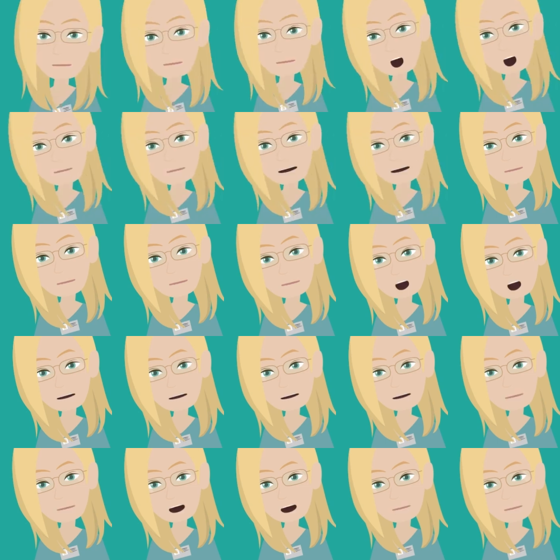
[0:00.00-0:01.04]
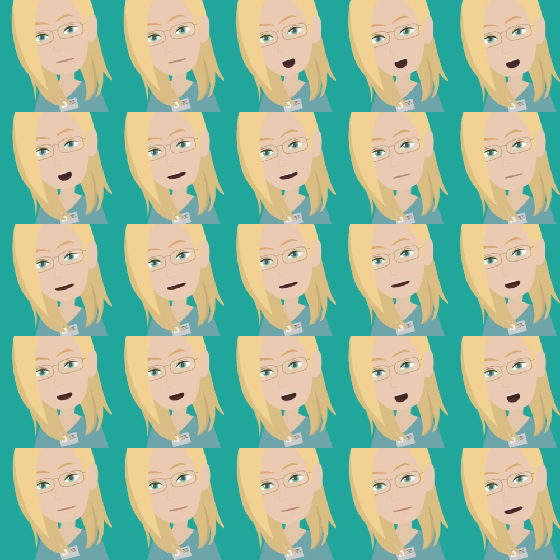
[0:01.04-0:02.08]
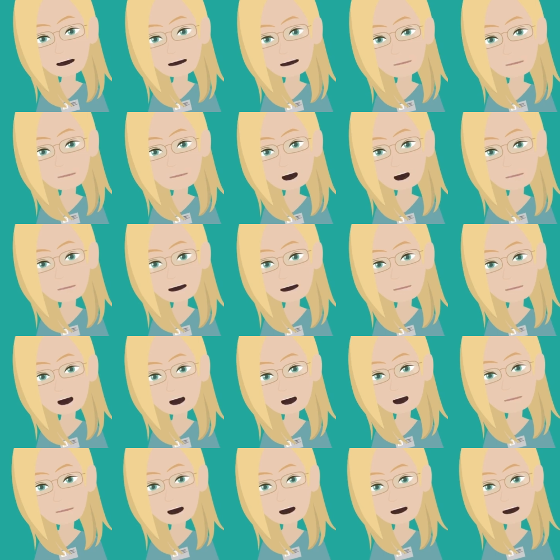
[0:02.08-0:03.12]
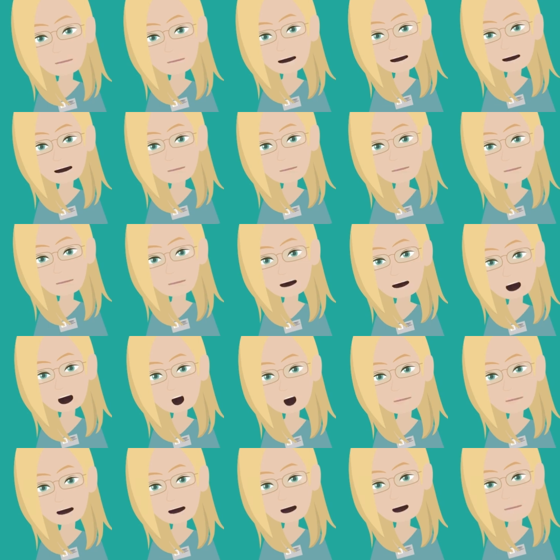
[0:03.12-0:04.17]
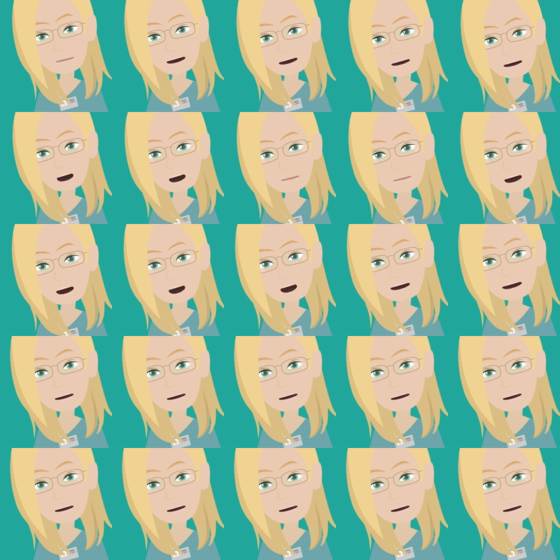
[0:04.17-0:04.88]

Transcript: If the sensor continues to be inaccurate after calibration, you might like to consider